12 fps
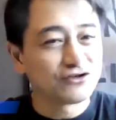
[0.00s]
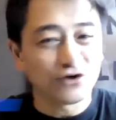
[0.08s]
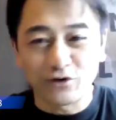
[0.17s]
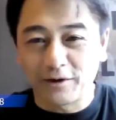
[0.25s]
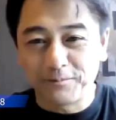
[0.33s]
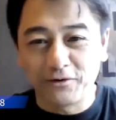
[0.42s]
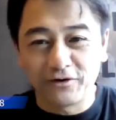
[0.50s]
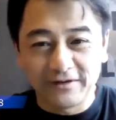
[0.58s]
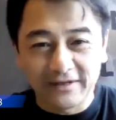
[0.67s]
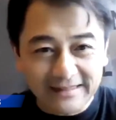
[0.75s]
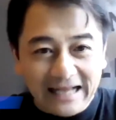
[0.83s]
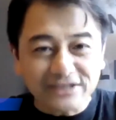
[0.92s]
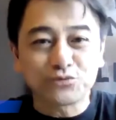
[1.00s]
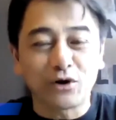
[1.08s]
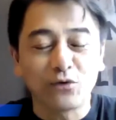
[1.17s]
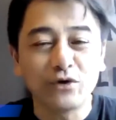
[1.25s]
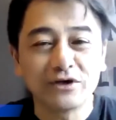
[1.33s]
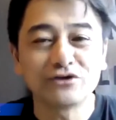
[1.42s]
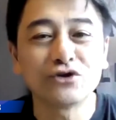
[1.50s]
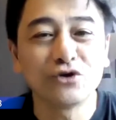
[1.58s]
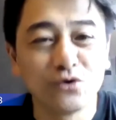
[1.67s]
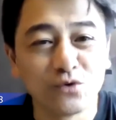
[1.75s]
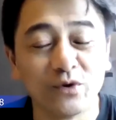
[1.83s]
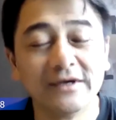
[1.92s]
showed up early. That's what we
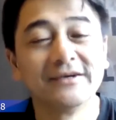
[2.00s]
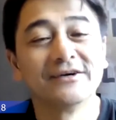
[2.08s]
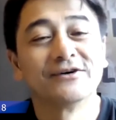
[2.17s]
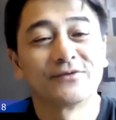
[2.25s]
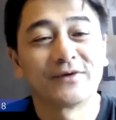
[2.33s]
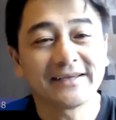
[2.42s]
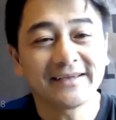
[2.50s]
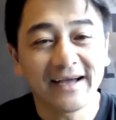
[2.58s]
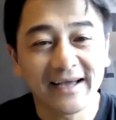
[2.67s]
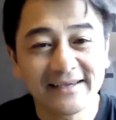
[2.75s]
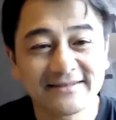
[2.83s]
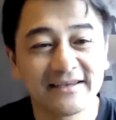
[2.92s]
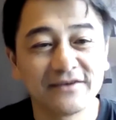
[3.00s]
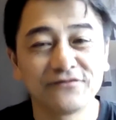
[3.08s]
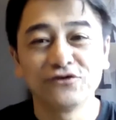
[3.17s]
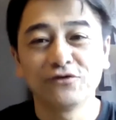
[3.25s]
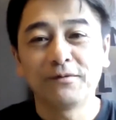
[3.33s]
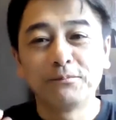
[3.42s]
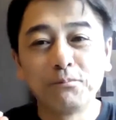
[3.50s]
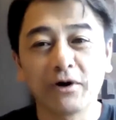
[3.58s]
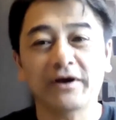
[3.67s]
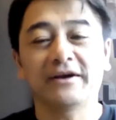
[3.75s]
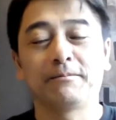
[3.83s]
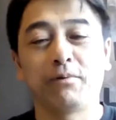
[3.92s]
do, right, guys? If you
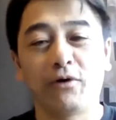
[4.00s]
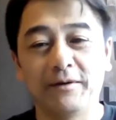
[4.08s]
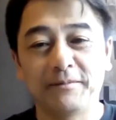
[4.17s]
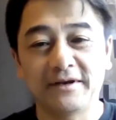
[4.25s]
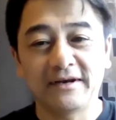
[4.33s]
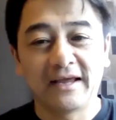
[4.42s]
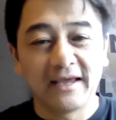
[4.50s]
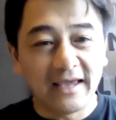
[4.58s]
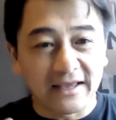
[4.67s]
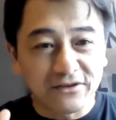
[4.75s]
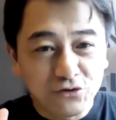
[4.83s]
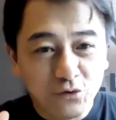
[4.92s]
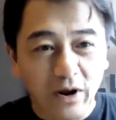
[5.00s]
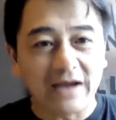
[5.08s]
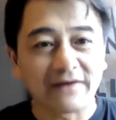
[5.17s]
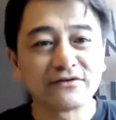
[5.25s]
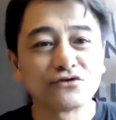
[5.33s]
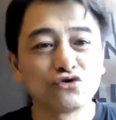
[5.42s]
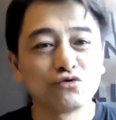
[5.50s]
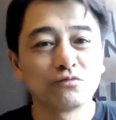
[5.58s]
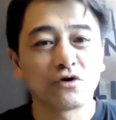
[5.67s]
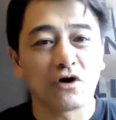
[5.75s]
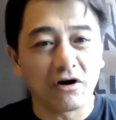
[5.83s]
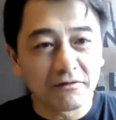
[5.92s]
book an appointment and you have a Zoom
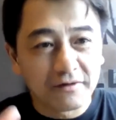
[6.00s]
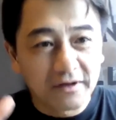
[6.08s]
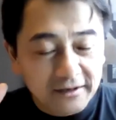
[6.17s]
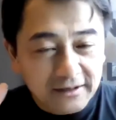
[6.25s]
call,